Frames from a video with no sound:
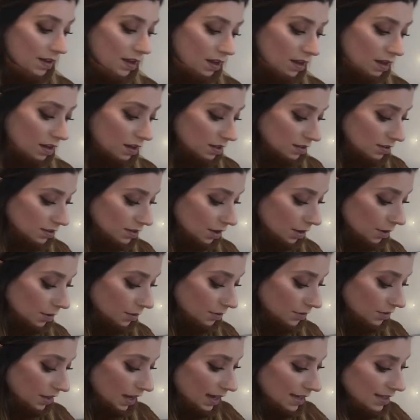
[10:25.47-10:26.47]
So
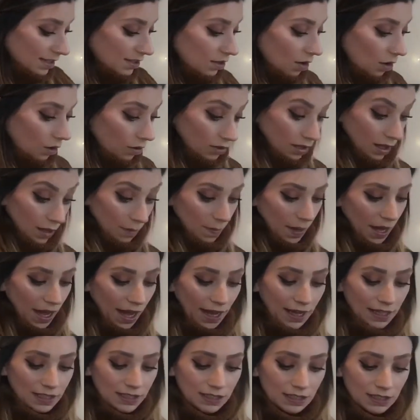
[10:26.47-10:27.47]
that is all I
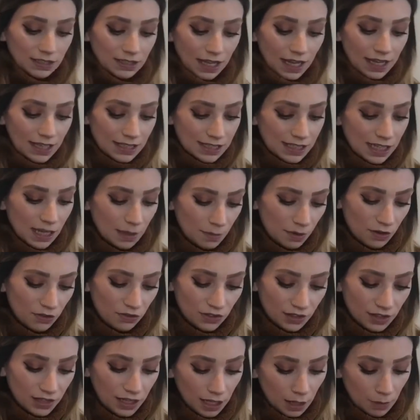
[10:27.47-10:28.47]
packed. Last time I
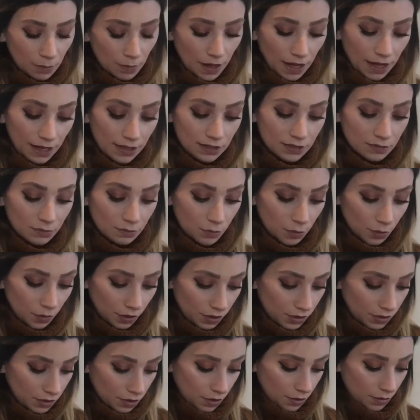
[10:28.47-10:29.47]
feel like I packed more
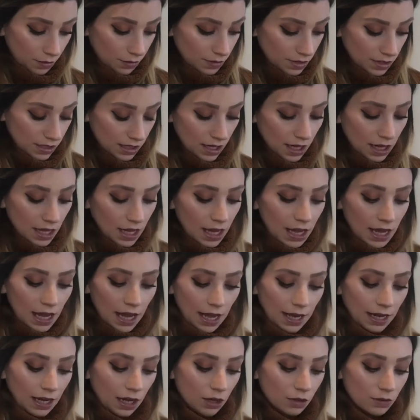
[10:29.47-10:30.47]
clothes,
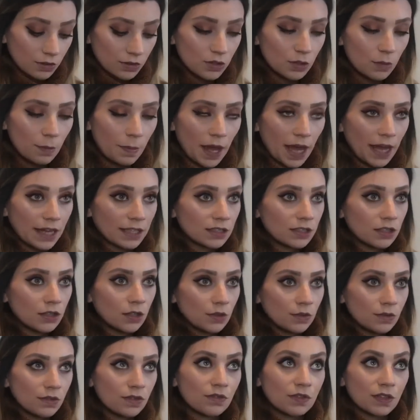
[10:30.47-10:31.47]
and I also packed
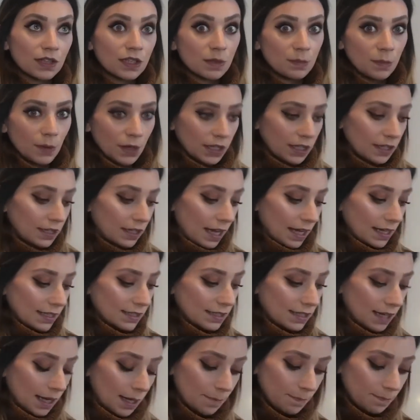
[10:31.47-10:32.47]
clothes for Spuggy last
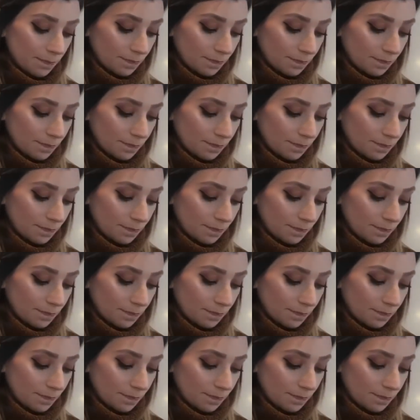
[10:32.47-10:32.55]
time,